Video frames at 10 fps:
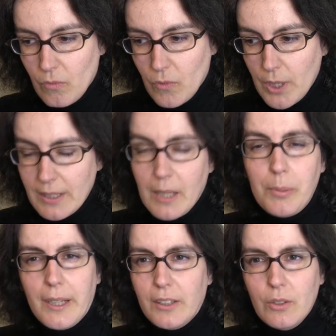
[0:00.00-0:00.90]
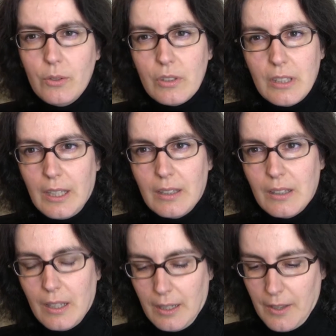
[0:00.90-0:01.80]
example I used
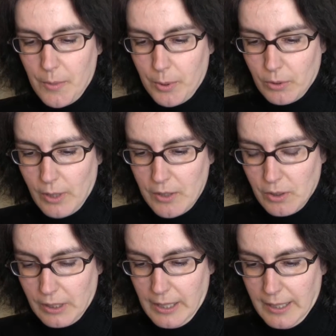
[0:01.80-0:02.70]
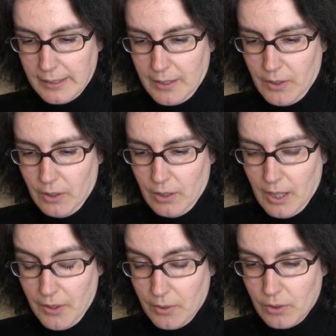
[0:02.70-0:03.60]
in the postgraduate class at the
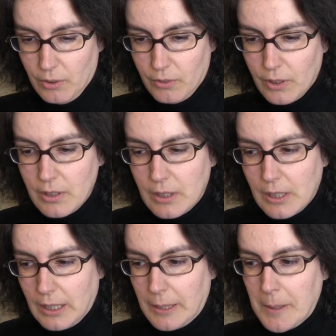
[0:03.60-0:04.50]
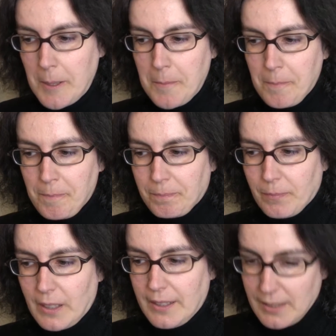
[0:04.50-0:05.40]
Athens University,
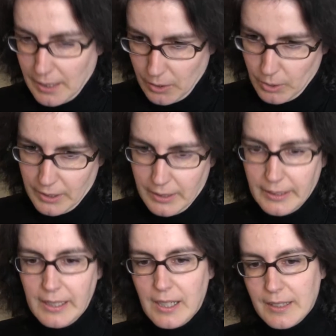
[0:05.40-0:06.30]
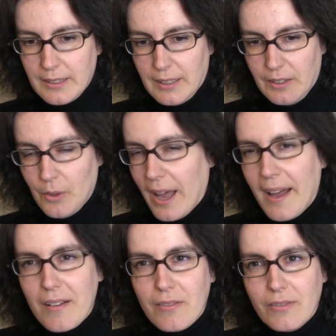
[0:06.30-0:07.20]
let's say you are in a class and you
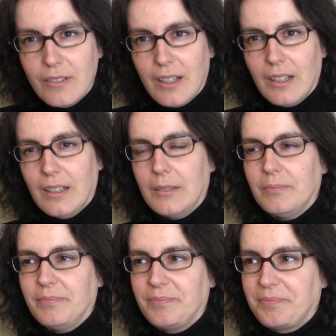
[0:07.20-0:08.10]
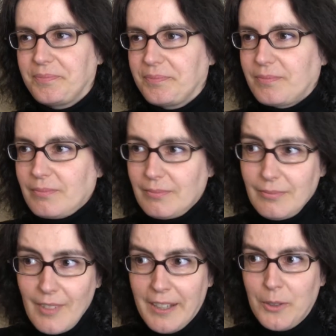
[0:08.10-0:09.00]
have,
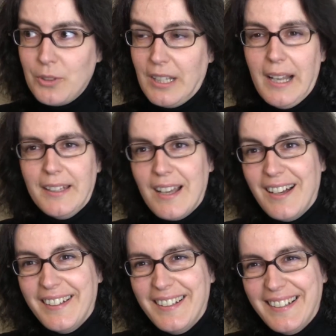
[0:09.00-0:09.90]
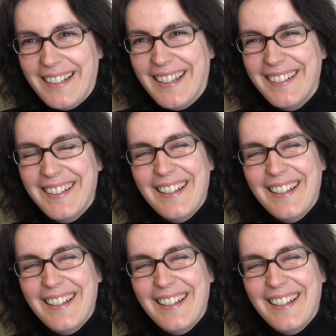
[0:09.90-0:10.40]
I used Eleni, hi Eleni.